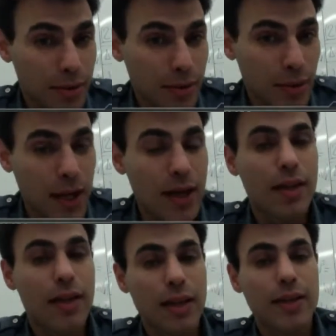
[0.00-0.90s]
Okay,
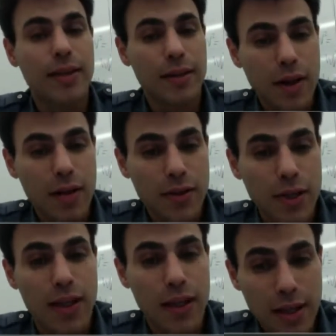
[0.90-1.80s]
the
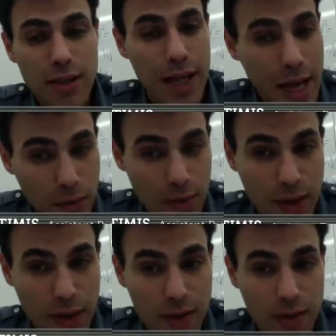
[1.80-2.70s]
technology is out
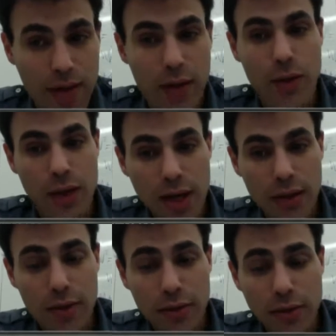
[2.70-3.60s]
there. Those
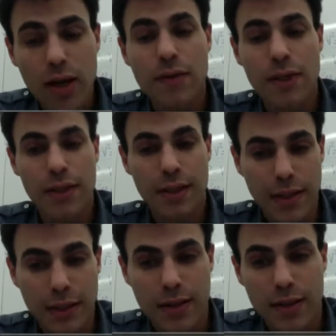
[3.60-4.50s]
iron drives
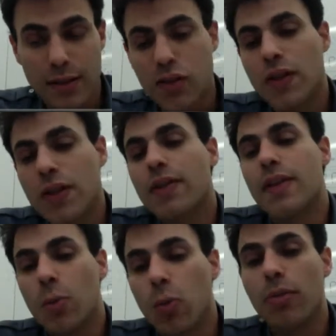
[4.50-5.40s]
exist. It's just that
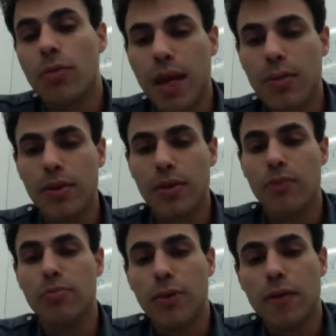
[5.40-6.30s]
they wouldn't be able to
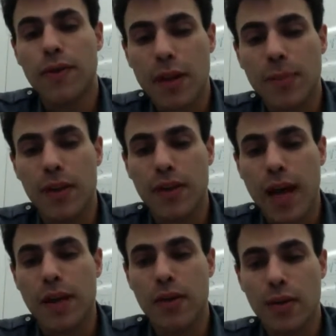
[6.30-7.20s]
move something
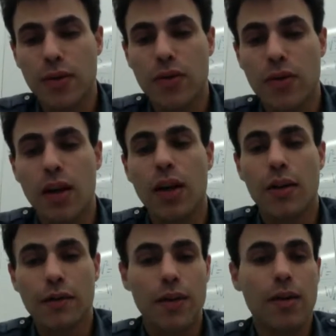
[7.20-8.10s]
that huge
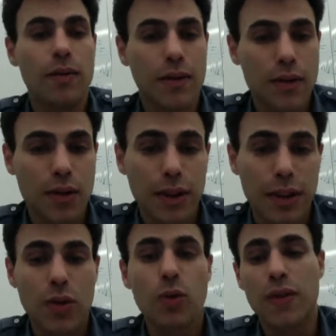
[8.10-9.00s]
very efficiently.
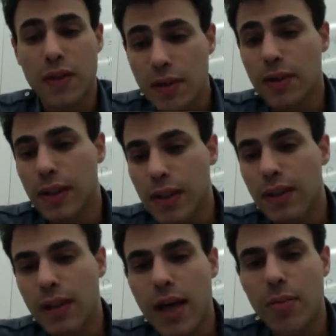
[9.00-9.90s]
You still need
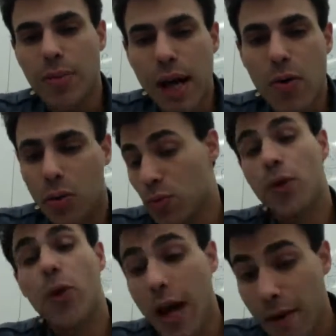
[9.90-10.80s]
a lot of power, which we
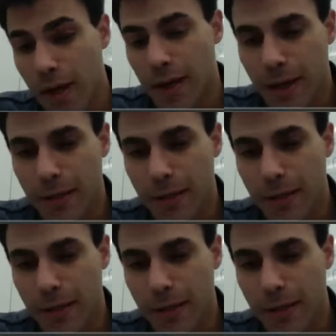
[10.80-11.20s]
don't have right now.